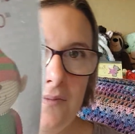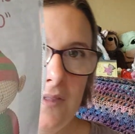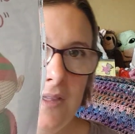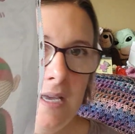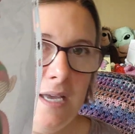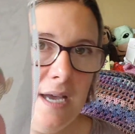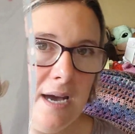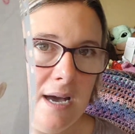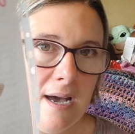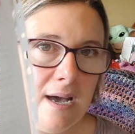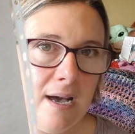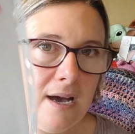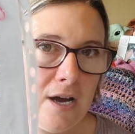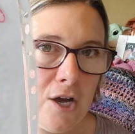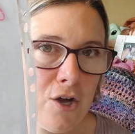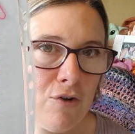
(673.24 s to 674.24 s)
the
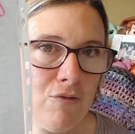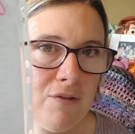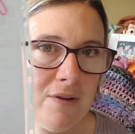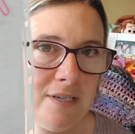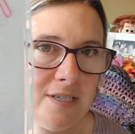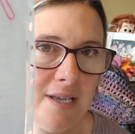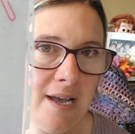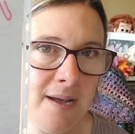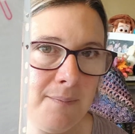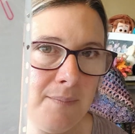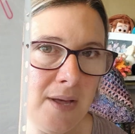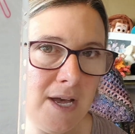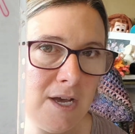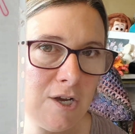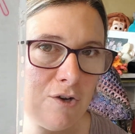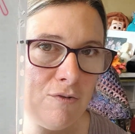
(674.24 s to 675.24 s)

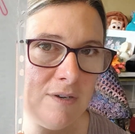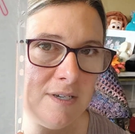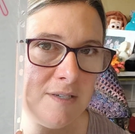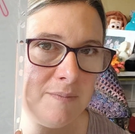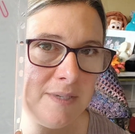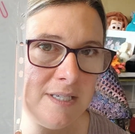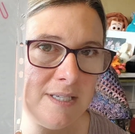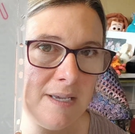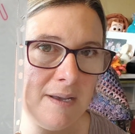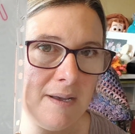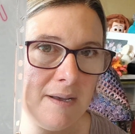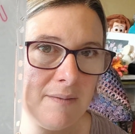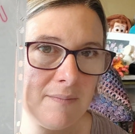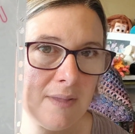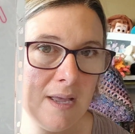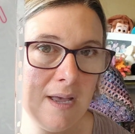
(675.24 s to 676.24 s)
Christmas
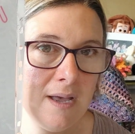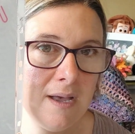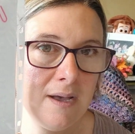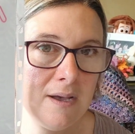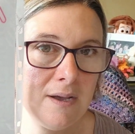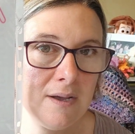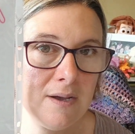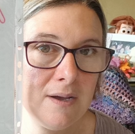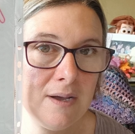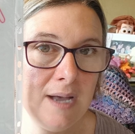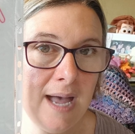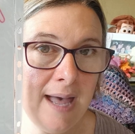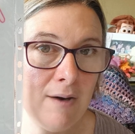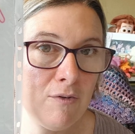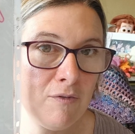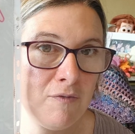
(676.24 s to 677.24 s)

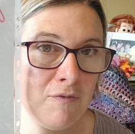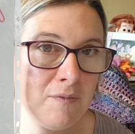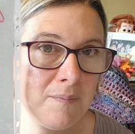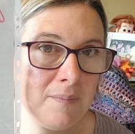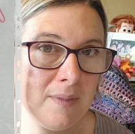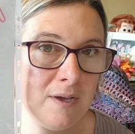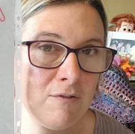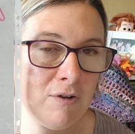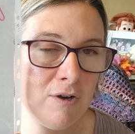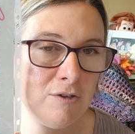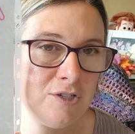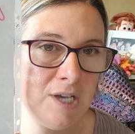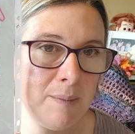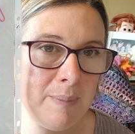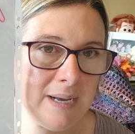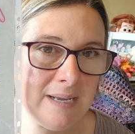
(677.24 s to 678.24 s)
elf
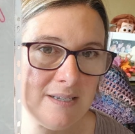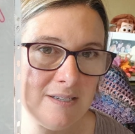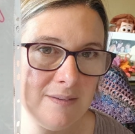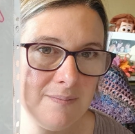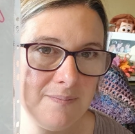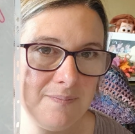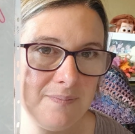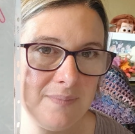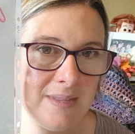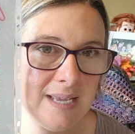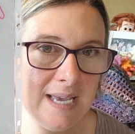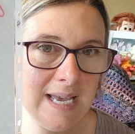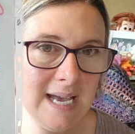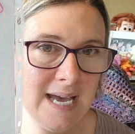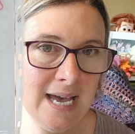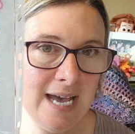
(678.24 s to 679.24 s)
crochet pattern.
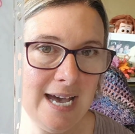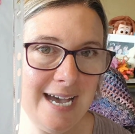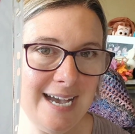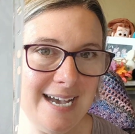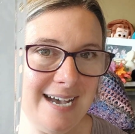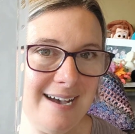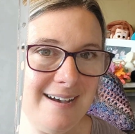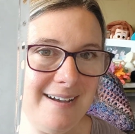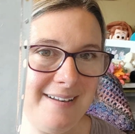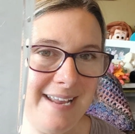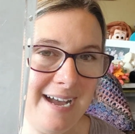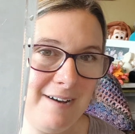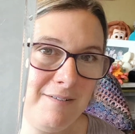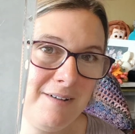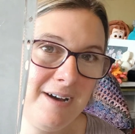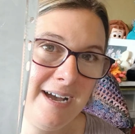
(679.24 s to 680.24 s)

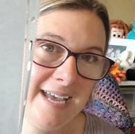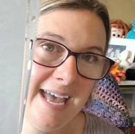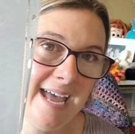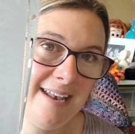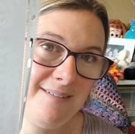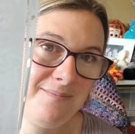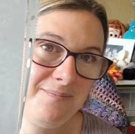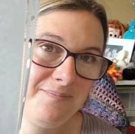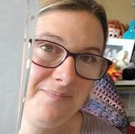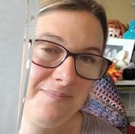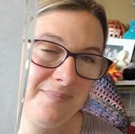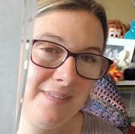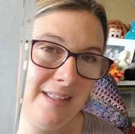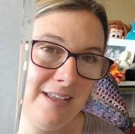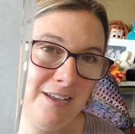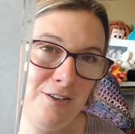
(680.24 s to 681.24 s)
Now again,
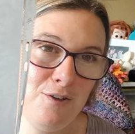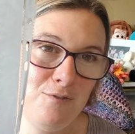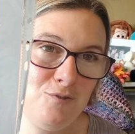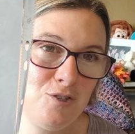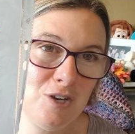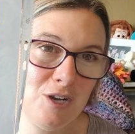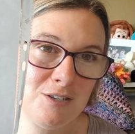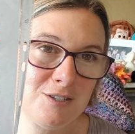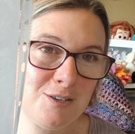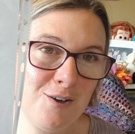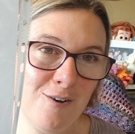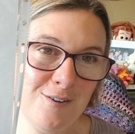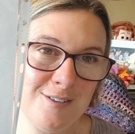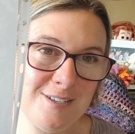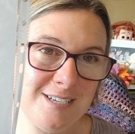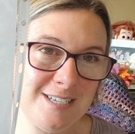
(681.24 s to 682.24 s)
you just
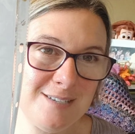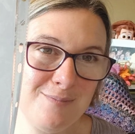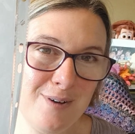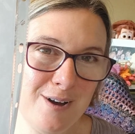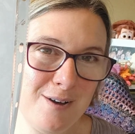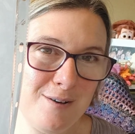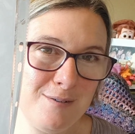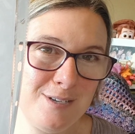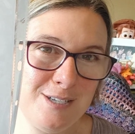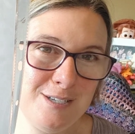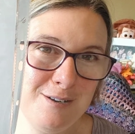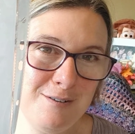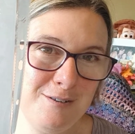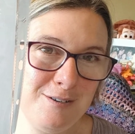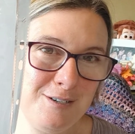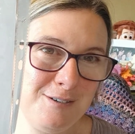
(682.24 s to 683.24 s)
got to smile as
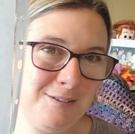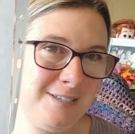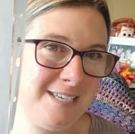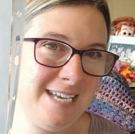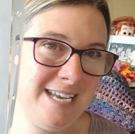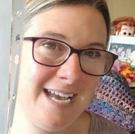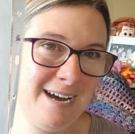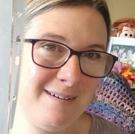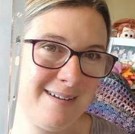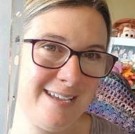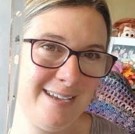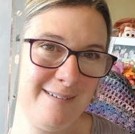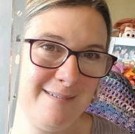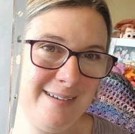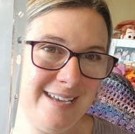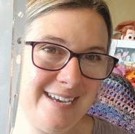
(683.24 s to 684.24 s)
soon as you see how
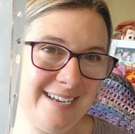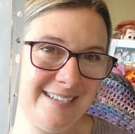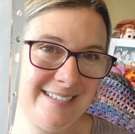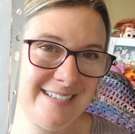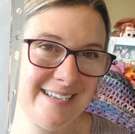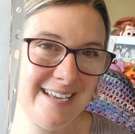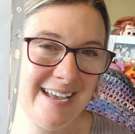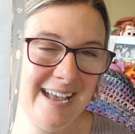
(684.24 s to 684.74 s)
cute he is,